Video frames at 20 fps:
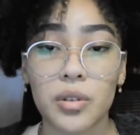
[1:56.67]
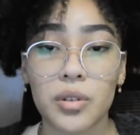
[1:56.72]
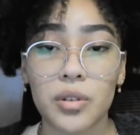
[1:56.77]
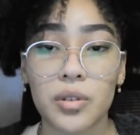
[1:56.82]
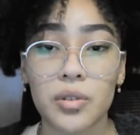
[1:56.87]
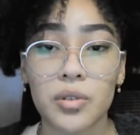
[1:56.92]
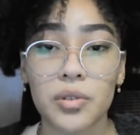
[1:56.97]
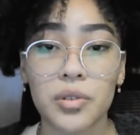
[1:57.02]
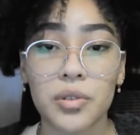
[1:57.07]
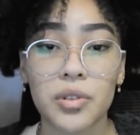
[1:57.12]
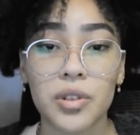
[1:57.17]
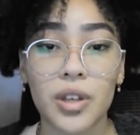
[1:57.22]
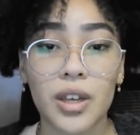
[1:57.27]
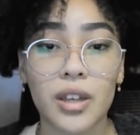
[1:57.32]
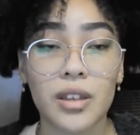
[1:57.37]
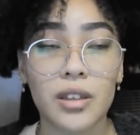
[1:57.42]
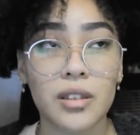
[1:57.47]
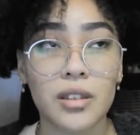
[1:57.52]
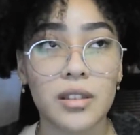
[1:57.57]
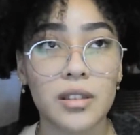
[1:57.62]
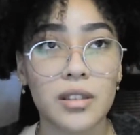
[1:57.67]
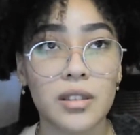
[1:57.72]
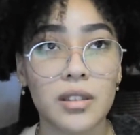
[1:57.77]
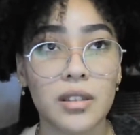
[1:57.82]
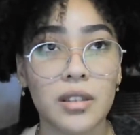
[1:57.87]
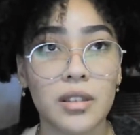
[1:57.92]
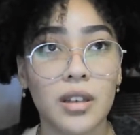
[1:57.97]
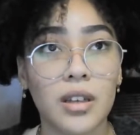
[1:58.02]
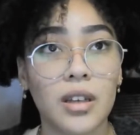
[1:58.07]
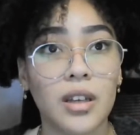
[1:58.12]
such as
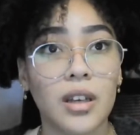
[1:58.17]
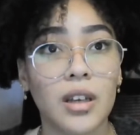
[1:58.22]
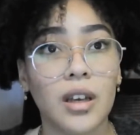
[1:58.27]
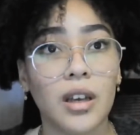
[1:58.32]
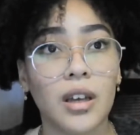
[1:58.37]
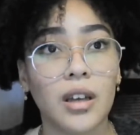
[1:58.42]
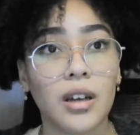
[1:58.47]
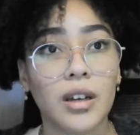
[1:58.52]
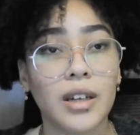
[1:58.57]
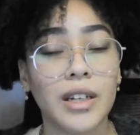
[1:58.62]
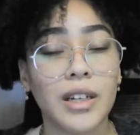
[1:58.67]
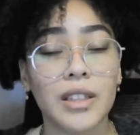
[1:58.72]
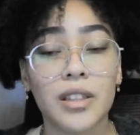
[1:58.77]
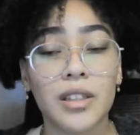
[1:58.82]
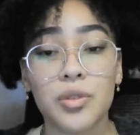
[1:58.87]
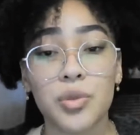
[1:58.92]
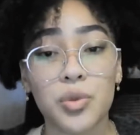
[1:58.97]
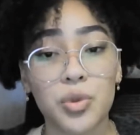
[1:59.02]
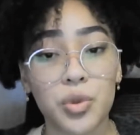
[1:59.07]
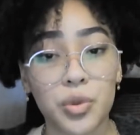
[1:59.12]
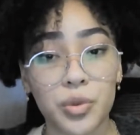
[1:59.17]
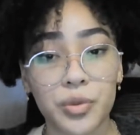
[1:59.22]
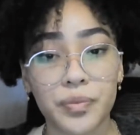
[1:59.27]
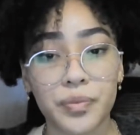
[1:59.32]
Guidance 2.